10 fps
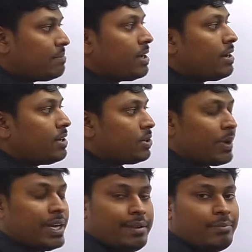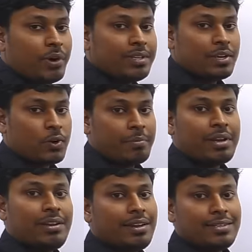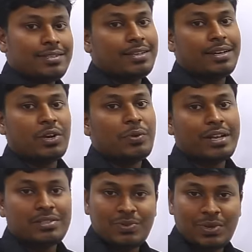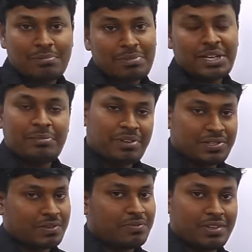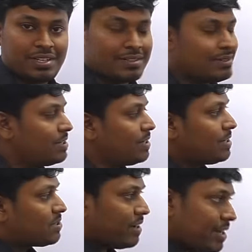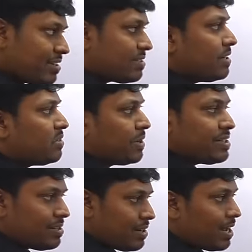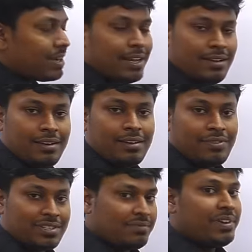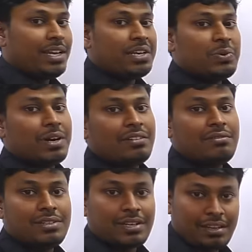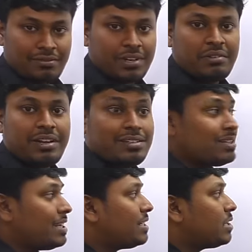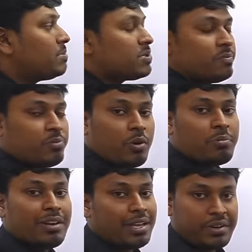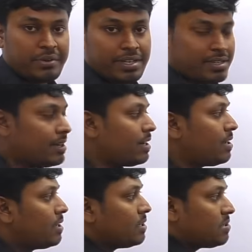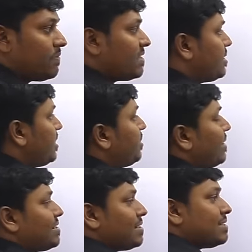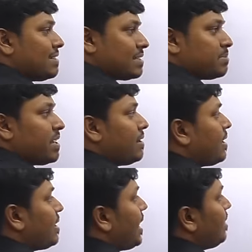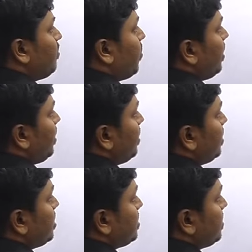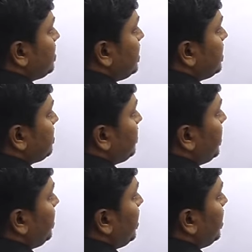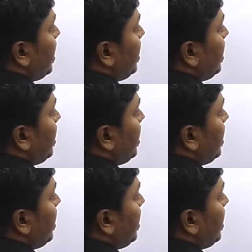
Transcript: men and 20 boys, how many days it requires to complete a piece of work. So interesting question. Again, first we need to convert the given question in terms of proper equation, right? So first equation, 6 men and 8 boys. So 6 men and